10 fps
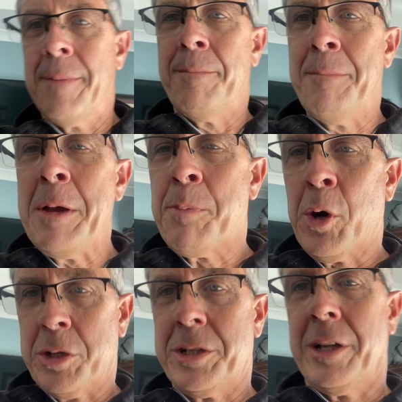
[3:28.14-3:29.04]
me
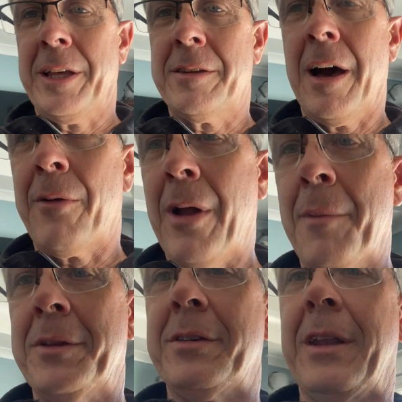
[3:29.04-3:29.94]
personally, Todd
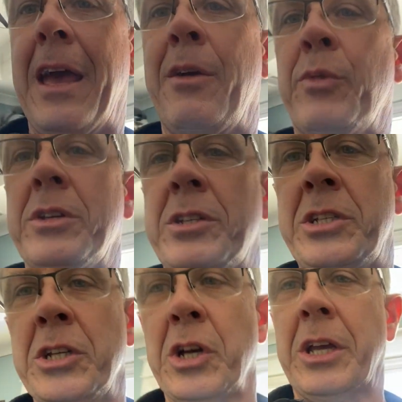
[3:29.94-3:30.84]
Robinson, a
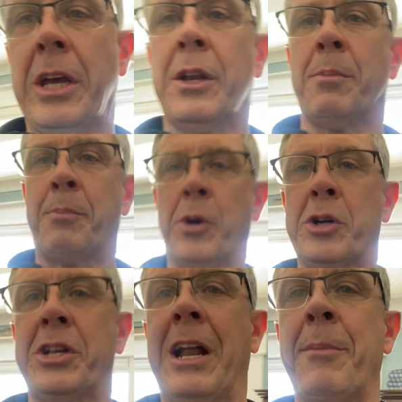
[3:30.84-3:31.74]
resilient
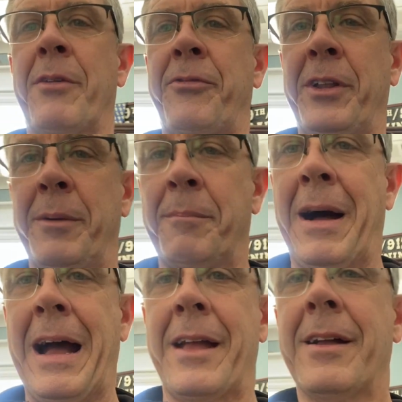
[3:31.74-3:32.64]
person. I'm gonna flip
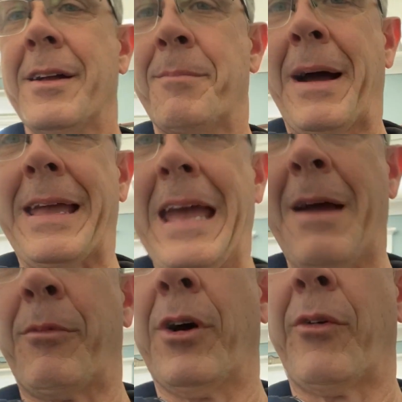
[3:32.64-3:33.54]
my my
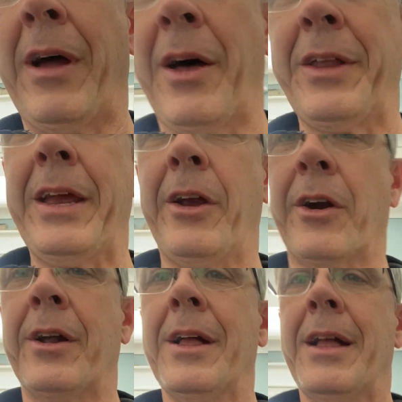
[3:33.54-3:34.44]
camera around
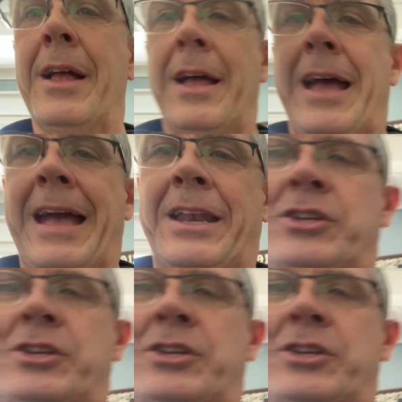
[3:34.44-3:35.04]
here and